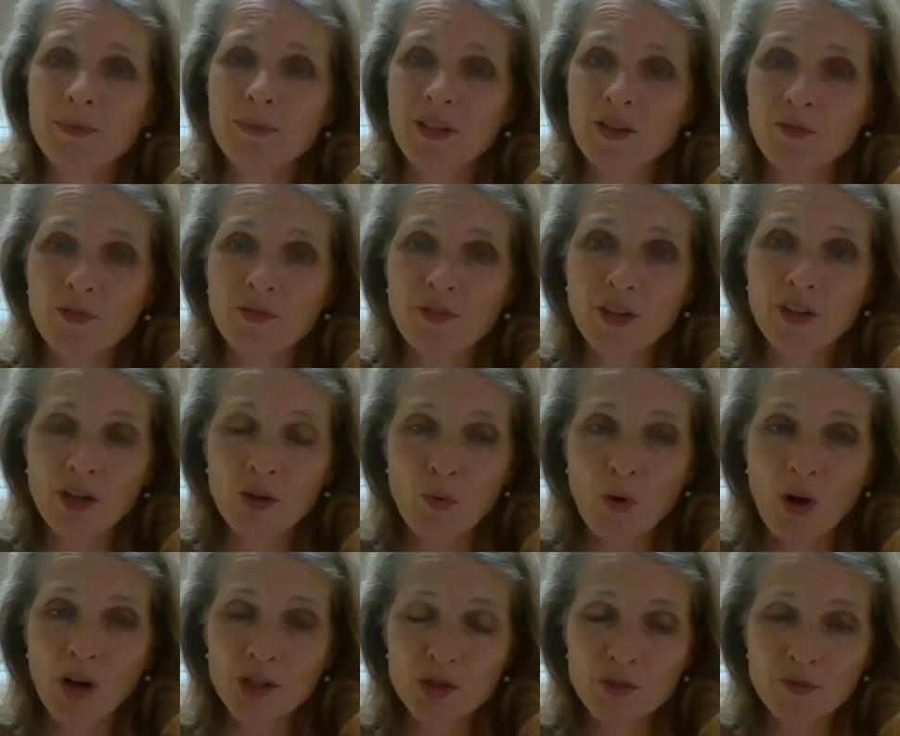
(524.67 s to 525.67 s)
being very
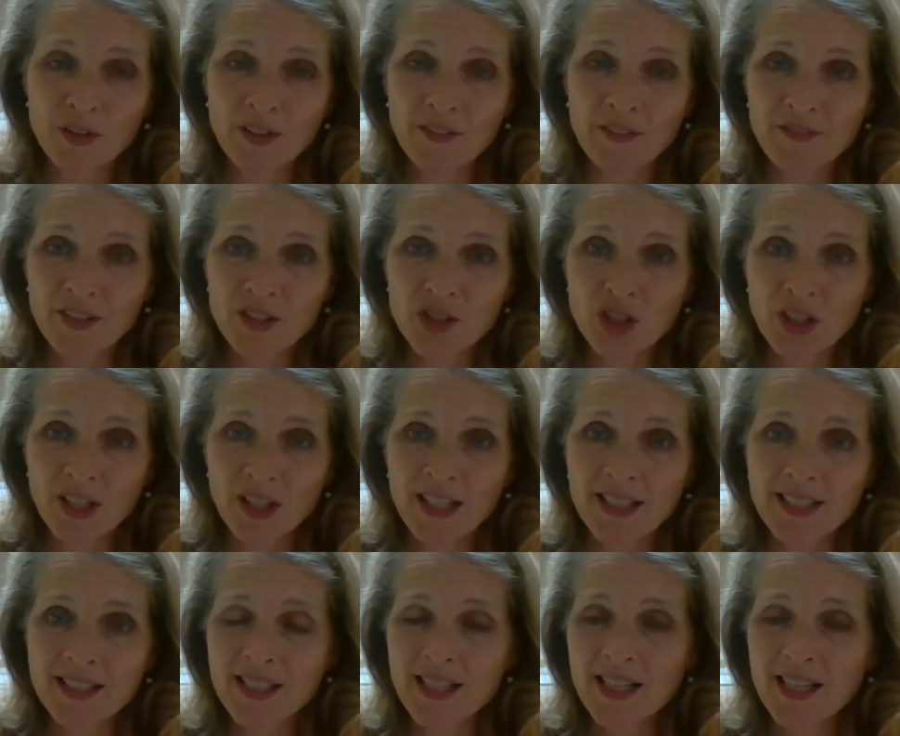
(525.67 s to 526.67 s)
watchful and
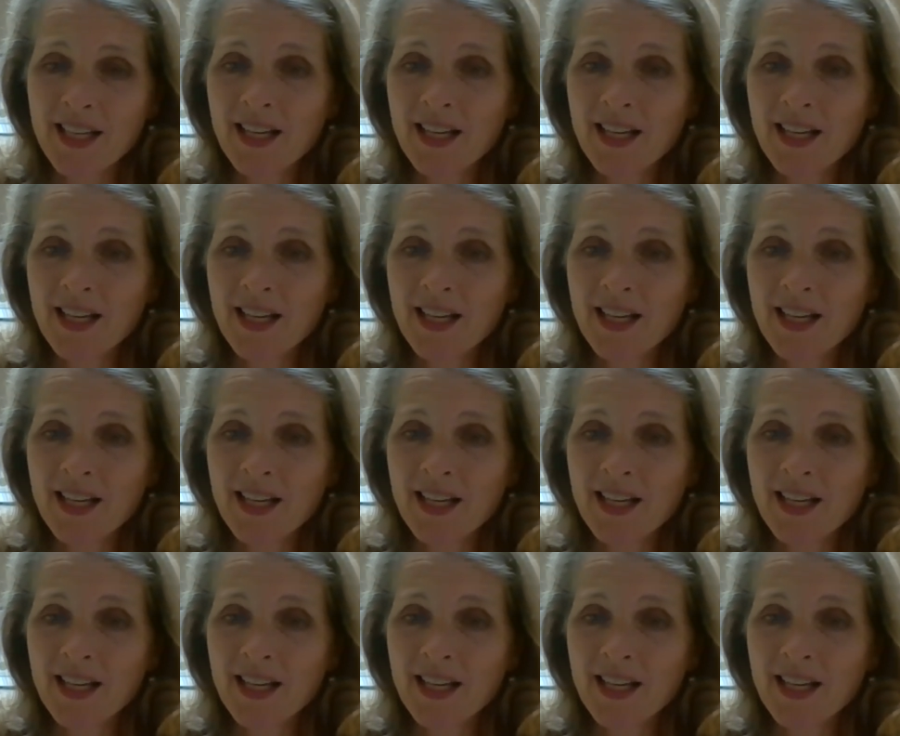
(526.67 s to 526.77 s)
vigilant.